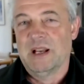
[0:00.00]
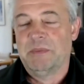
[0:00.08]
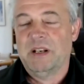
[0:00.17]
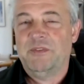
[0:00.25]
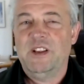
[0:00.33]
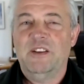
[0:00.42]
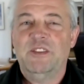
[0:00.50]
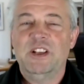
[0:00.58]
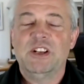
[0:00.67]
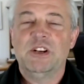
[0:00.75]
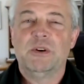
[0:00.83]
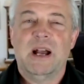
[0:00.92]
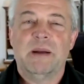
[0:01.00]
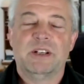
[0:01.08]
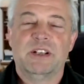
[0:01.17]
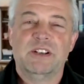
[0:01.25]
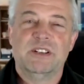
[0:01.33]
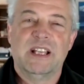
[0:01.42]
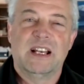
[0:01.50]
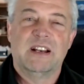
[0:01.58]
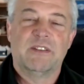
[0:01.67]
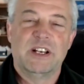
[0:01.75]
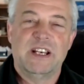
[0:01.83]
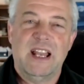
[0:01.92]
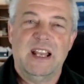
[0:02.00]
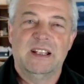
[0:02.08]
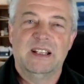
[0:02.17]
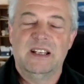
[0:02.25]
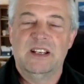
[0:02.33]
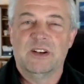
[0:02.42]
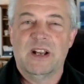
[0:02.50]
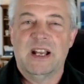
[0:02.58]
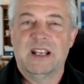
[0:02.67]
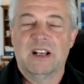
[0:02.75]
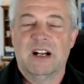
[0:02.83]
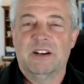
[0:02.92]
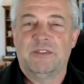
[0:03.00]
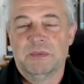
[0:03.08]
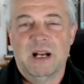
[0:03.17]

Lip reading: But if you do happen to do that every day and then you're heading off